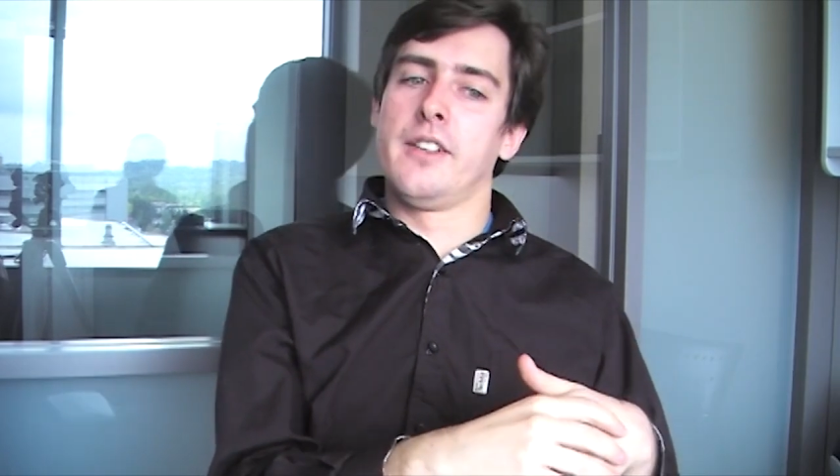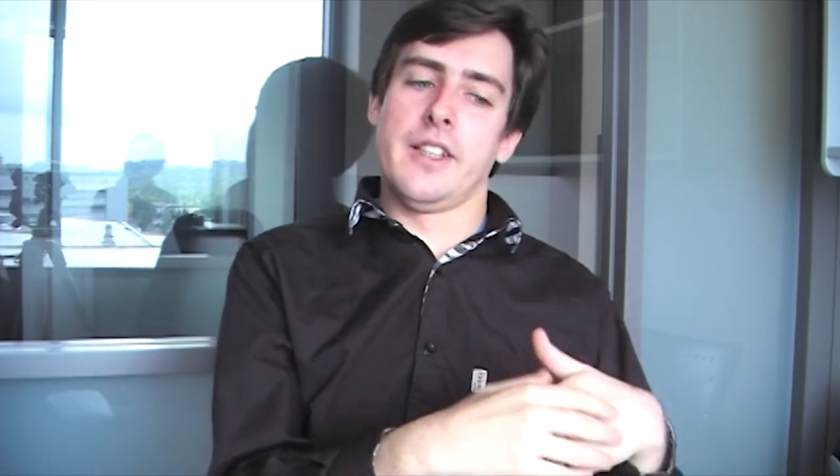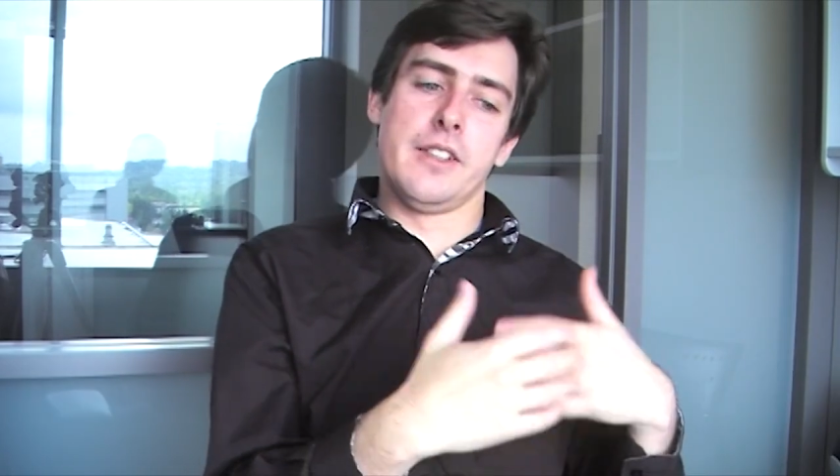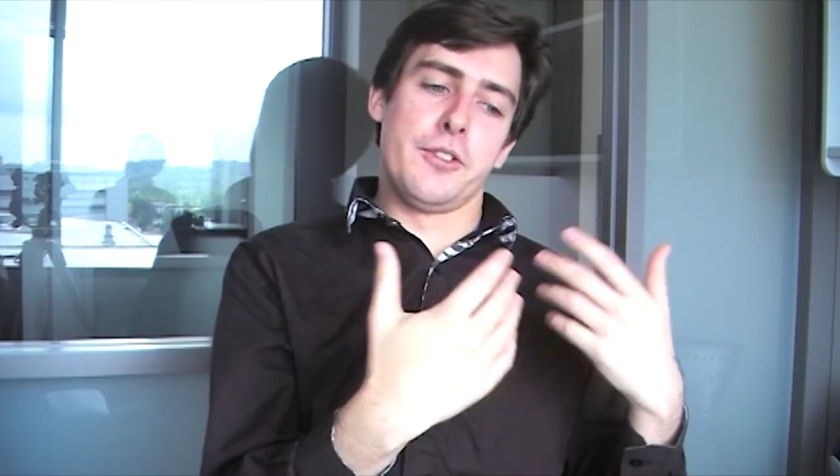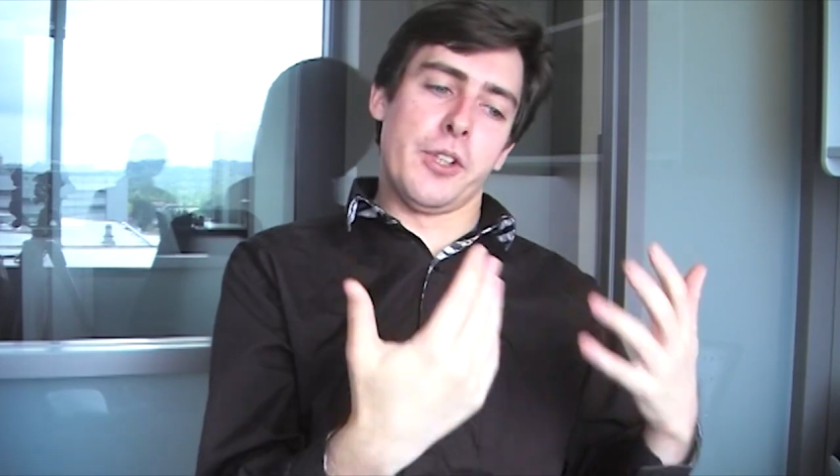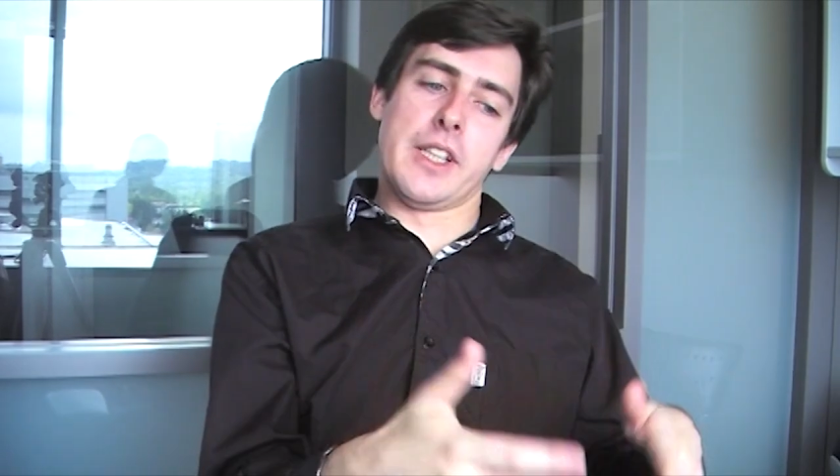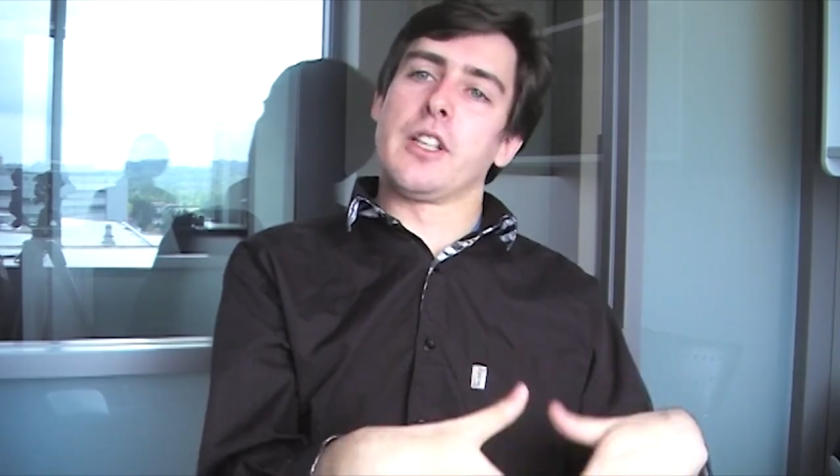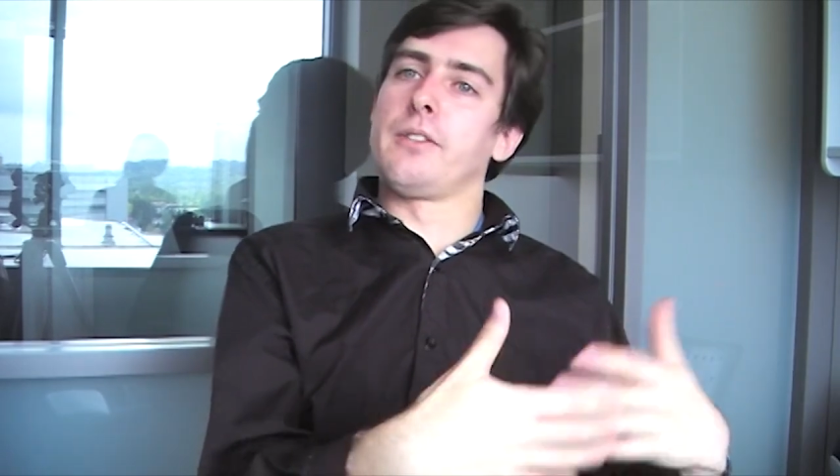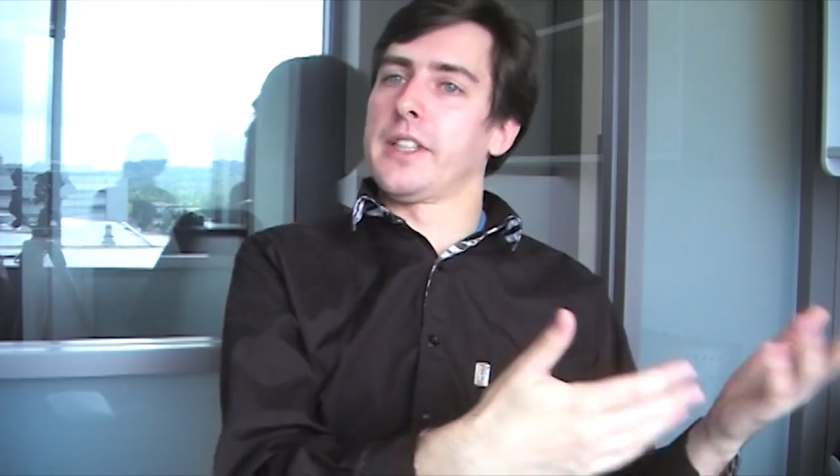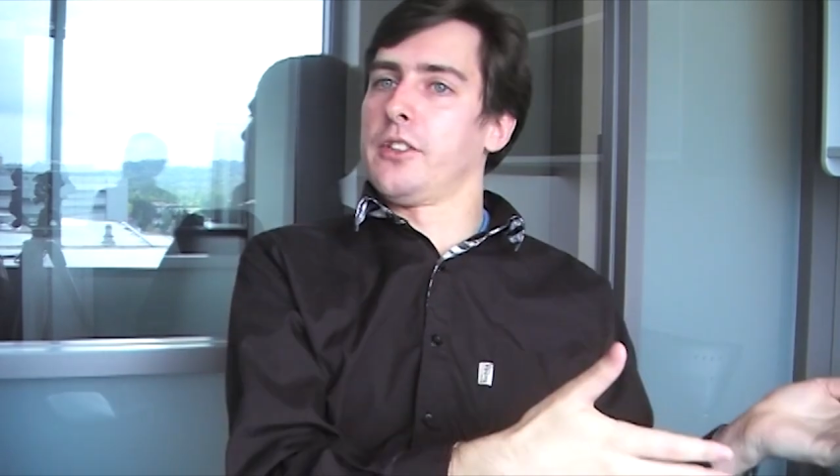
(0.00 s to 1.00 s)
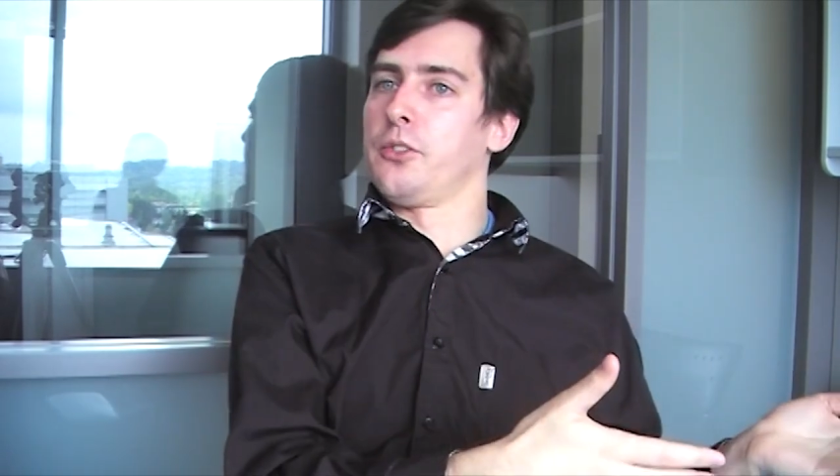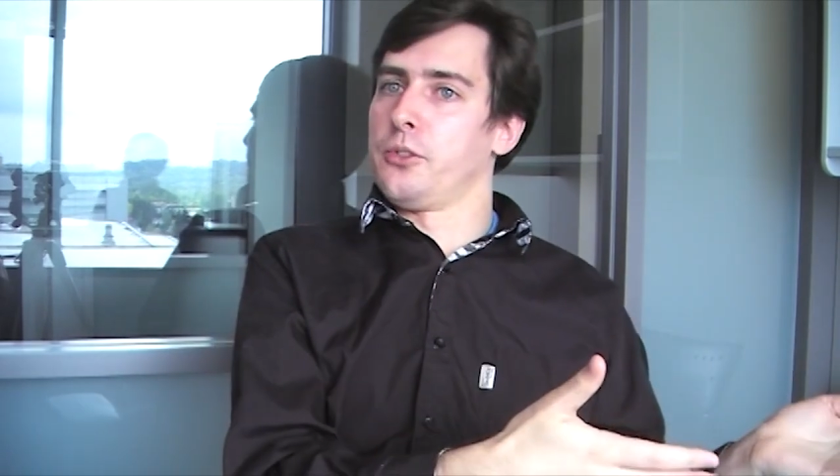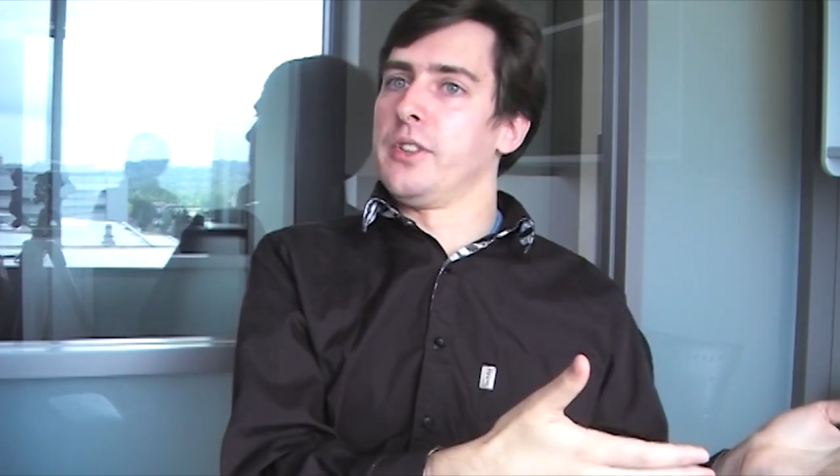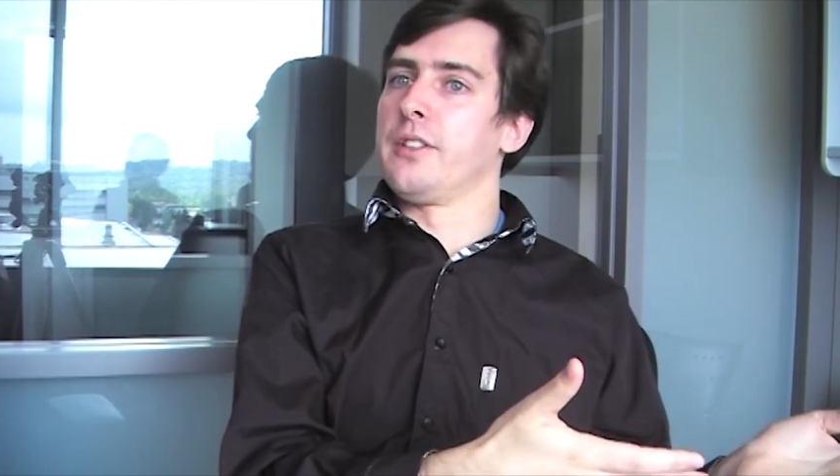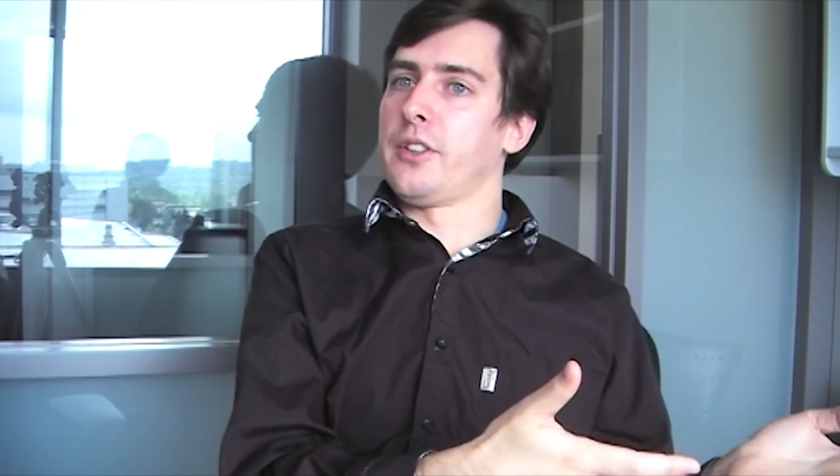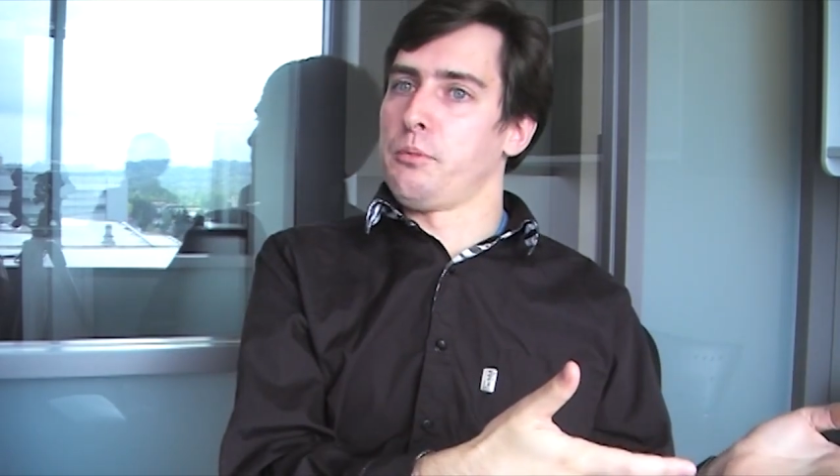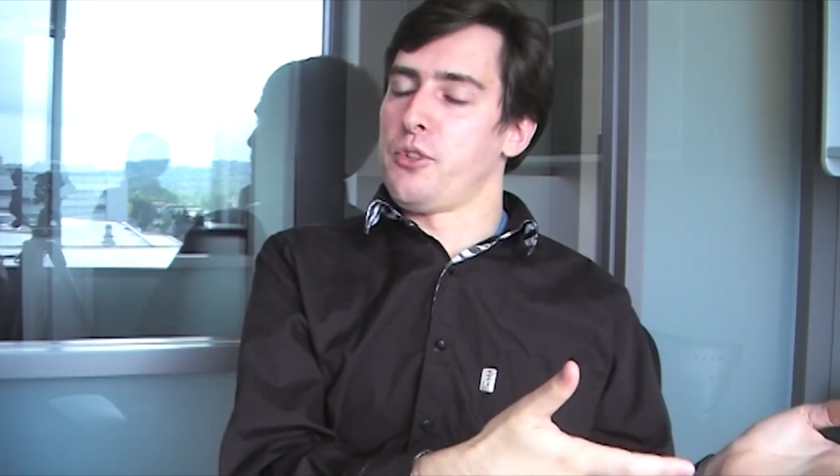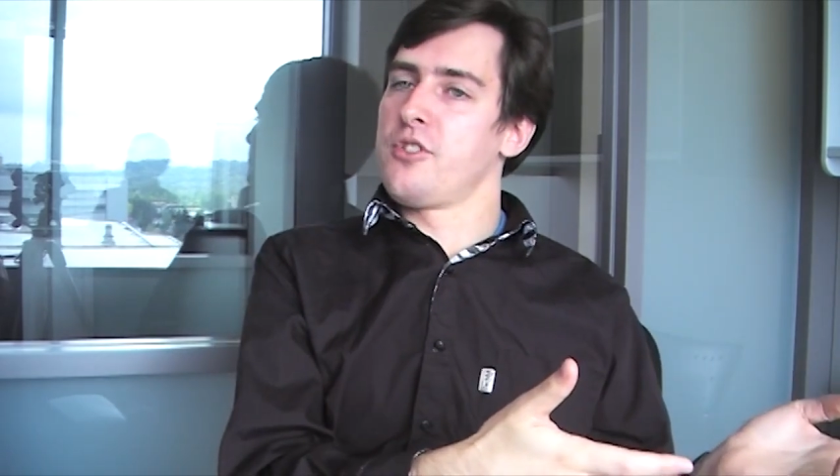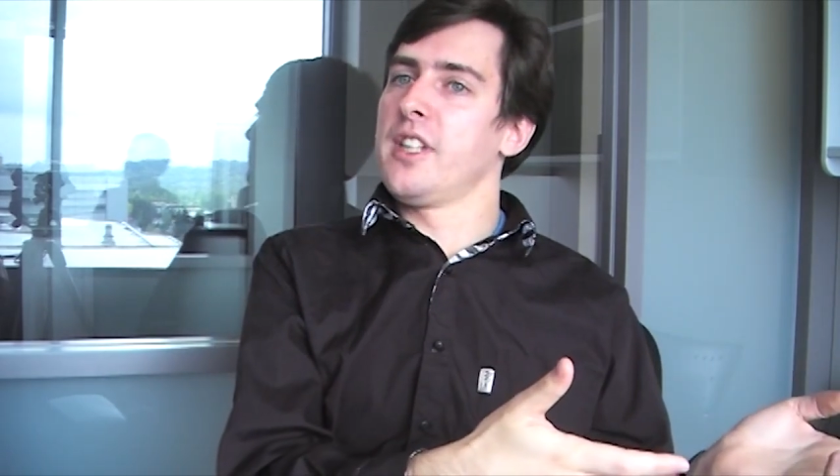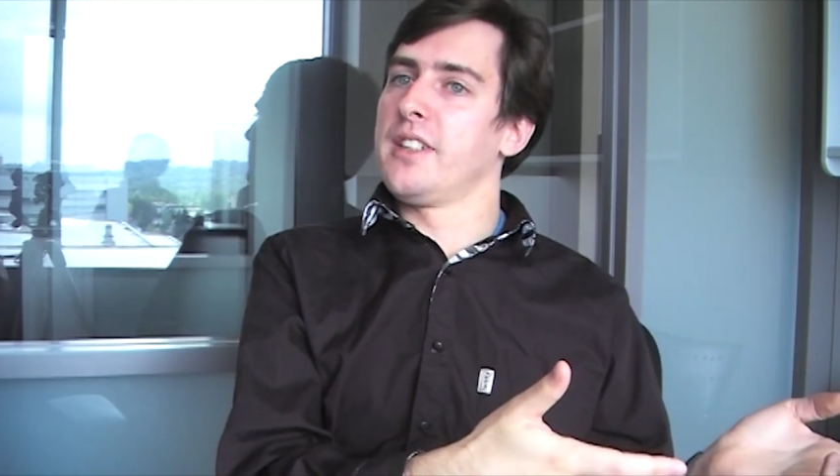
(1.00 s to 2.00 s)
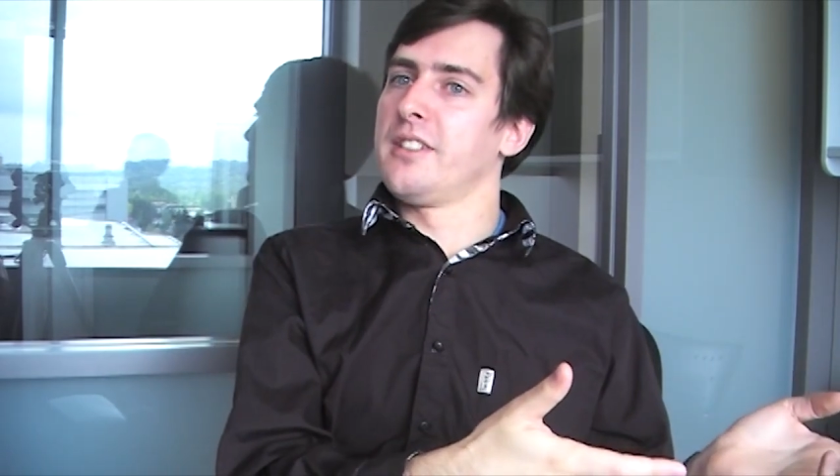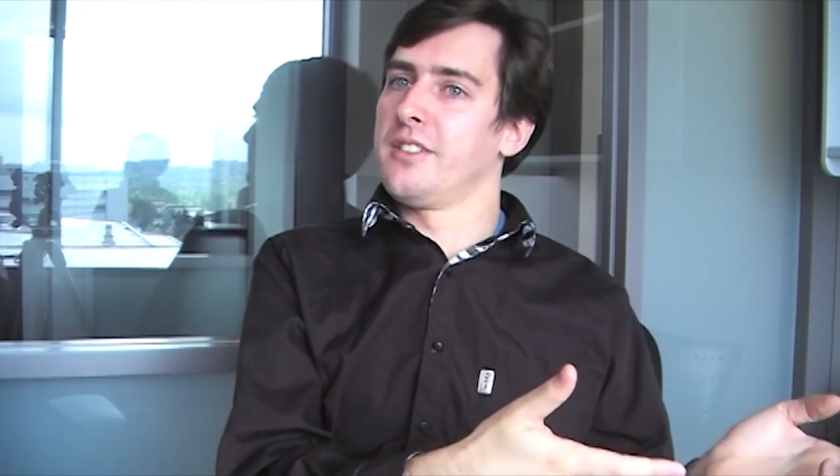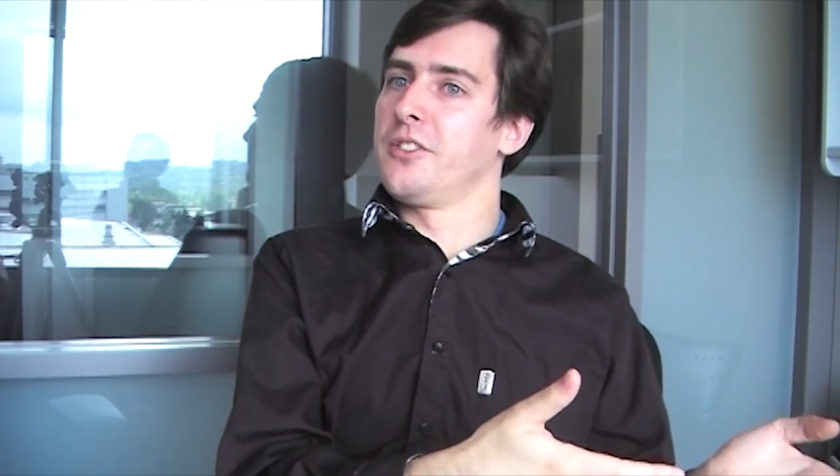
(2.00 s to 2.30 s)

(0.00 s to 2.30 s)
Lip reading: That if you recover it onto a different machine,